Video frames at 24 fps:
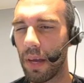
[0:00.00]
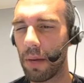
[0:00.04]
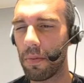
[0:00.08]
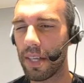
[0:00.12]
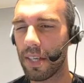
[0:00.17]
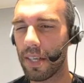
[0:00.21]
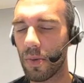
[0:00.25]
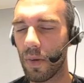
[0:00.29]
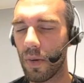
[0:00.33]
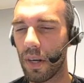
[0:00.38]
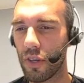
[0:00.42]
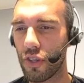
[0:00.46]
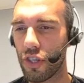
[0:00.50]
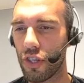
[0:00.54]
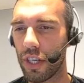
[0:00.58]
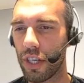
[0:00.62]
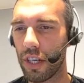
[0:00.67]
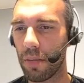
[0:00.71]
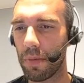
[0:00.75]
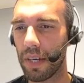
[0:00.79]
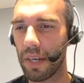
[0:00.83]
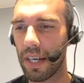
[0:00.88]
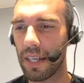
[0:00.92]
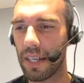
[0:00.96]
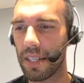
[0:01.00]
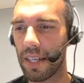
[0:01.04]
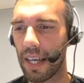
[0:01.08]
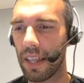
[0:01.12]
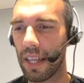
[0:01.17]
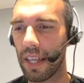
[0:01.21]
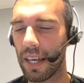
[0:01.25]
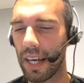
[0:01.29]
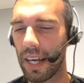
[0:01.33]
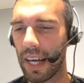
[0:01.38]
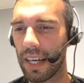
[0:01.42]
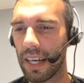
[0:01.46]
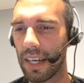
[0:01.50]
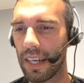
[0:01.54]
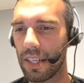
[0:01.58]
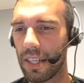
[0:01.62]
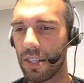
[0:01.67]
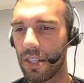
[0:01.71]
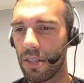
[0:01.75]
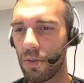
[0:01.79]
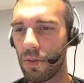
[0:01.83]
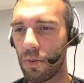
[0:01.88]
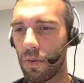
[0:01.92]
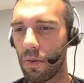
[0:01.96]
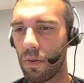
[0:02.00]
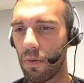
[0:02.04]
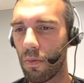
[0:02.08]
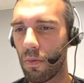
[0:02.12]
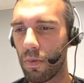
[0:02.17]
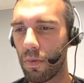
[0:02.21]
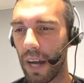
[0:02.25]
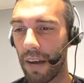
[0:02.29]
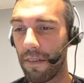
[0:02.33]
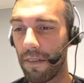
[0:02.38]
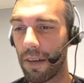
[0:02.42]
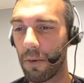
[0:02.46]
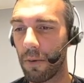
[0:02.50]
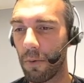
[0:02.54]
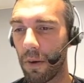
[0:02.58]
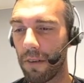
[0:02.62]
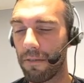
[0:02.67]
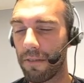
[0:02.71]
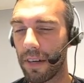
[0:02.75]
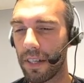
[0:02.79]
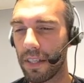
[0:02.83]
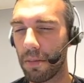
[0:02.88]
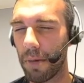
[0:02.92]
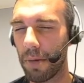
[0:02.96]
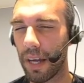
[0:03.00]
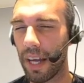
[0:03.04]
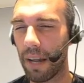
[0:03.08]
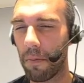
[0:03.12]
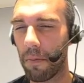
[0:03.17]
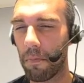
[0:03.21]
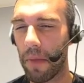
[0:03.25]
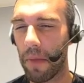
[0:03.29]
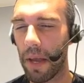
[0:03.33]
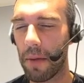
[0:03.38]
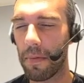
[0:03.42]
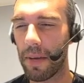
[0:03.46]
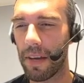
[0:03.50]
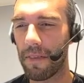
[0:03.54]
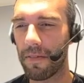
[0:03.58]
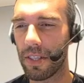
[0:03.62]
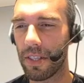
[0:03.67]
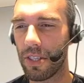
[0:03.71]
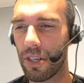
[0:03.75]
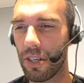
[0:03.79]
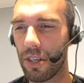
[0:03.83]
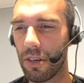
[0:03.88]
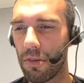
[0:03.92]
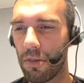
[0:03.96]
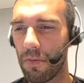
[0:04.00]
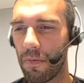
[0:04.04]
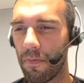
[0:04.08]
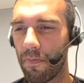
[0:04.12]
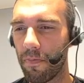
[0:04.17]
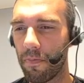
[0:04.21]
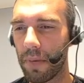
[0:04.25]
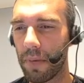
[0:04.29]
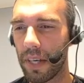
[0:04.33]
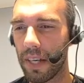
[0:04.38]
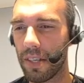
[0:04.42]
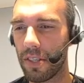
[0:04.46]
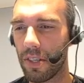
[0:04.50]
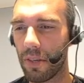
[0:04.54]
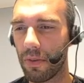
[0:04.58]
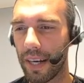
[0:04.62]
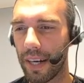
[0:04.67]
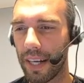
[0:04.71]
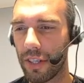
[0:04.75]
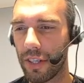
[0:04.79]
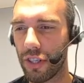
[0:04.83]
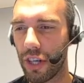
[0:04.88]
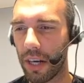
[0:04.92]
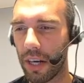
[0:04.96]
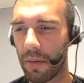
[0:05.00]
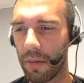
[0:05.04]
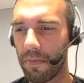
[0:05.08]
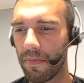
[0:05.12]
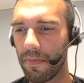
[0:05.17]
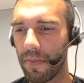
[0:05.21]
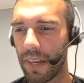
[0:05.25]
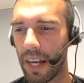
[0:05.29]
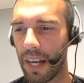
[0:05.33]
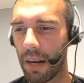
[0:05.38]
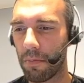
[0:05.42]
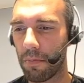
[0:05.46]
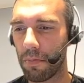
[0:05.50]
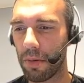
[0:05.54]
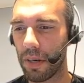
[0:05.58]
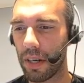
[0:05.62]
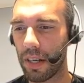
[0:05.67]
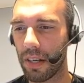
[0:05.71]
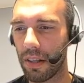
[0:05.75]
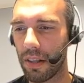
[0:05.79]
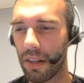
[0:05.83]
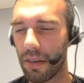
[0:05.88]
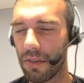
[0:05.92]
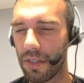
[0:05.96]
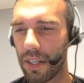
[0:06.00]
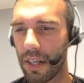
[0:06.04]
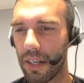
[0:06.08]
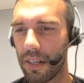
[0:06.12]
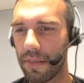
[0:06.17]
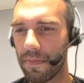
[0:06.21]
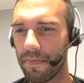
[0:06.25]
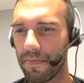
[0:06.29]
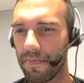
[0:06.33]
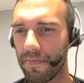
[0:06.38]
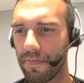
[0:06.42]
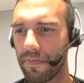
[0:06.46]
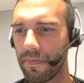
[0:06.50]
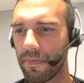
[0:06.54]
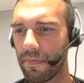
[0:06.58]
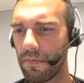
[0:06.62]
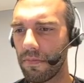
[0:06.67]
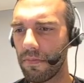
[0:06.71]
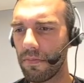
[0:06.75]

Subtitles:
maybe this one will shield because I think I can get to definitely one Frenzy Plant and maybe even two because they're running Charm, and I'm pretty close here.